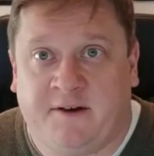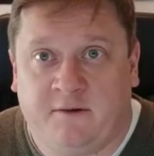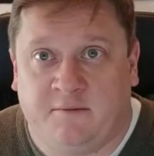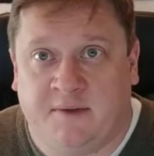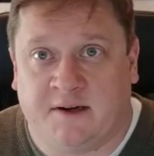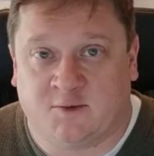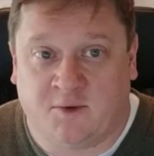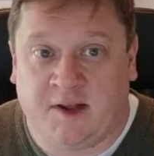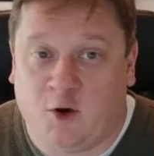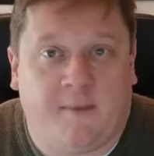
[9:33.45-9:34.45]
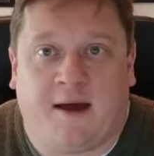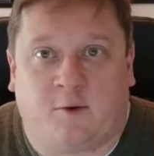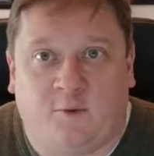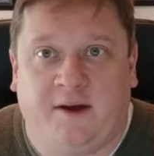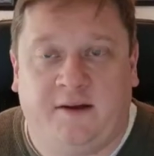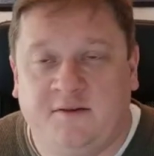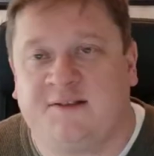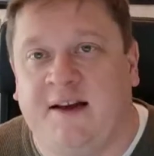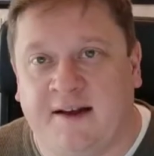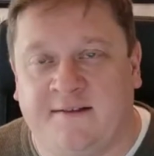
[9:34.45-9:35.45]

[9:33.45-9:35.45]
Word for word: you because really no matter what you say,